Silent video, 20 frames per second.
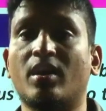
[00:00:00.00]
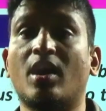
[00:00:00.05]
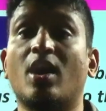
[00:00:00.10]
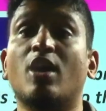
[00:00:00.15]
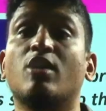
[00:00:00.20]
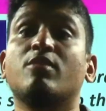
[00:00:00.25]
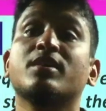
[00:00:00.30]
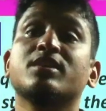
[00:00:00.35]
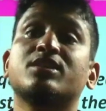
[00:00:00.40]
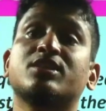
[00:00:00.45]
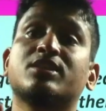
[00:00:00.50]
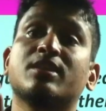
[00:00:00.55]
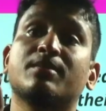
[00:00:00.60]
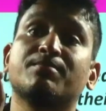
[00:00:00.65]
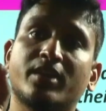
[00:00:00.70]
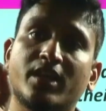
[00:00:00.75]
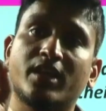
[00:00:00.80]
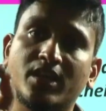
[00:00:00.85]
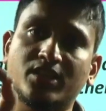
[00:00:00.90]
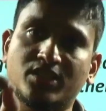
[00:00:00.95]
How much
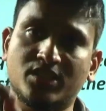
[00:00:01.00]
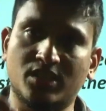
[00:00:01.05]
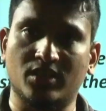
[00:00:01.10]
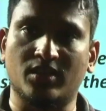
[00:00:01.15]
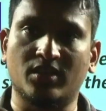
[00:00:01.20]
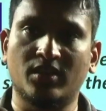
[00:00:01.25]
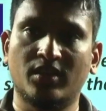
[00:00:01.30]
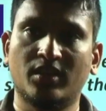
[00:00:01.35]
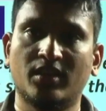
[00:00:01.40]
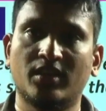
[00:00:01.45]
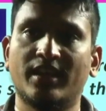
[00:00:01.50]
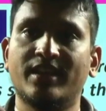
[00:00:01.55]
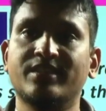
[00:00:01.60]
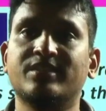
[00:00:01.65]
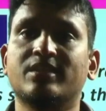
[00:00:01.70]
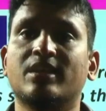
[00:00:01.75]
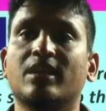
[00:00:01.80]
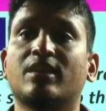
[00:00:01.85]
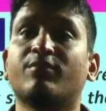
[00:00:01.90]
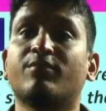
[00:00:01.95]
temperature is
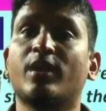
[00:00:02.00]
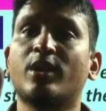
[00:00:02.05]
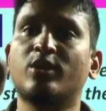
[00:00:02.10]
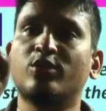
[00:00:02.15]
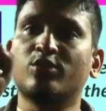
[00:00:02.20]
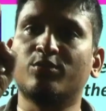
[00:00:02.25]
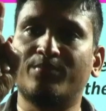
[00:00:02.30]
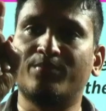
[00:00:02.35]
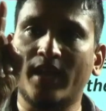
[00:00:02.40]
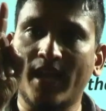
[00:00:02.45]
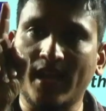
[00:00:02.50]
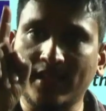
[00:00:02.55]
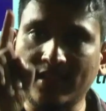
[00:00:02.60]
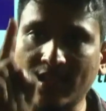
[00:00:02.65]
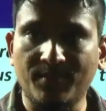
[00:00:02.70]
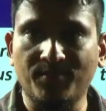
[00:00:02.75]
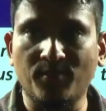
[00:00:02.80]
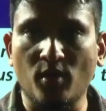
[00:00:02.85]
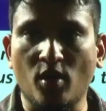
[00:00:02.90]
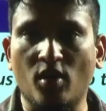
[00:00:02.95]
required to break
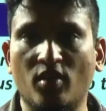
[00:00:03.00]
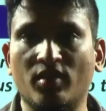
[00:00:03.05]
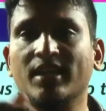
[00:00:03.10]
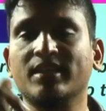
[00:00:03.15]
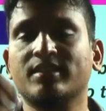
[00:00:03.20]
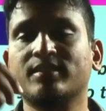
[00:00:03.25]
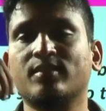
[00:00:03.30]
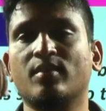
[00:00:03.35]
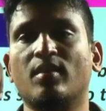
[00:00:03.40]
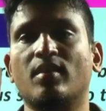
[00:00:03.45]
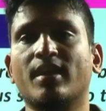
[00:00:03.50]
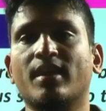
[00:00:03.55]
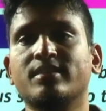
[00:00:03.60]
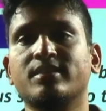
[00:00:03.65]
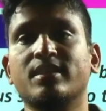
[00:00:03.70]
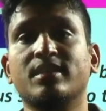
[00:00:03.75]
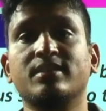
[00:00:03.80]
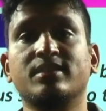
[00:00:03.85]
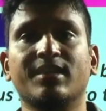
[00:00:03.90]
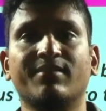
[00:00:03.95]
that bond is called as,
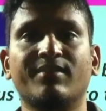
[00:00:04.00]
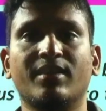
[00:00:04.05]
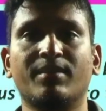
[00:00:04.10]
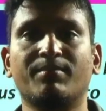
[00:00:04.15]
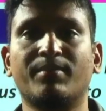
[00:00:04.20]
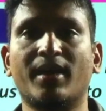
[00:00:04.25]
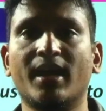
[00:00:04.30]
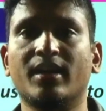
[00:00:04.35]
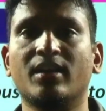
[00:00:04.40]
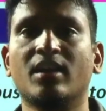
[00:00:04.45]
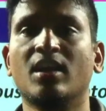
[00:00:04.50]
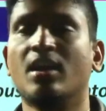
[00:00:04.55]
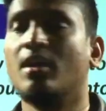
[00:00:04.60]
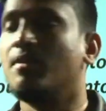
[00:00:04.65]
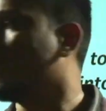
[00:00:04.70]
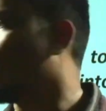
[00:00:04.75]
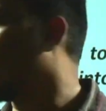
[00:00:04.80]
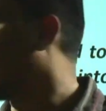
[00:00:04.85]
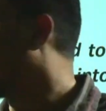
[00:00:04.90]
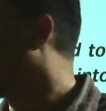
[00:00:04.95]
is given by bond